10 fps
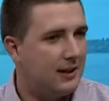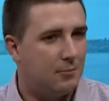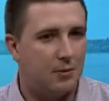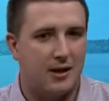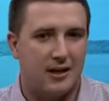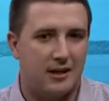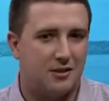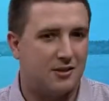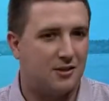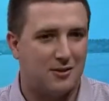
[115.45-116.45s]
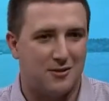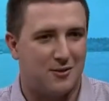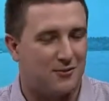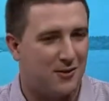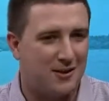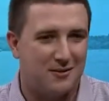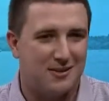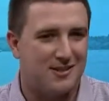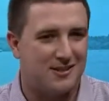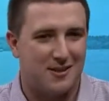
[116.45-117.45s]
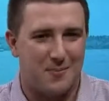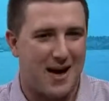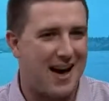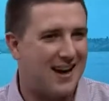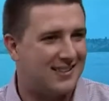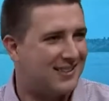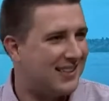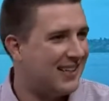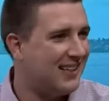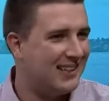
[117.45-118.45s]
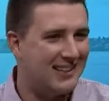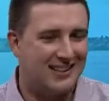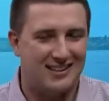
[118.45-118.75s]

but it just looked so fun, just the pads and hitting and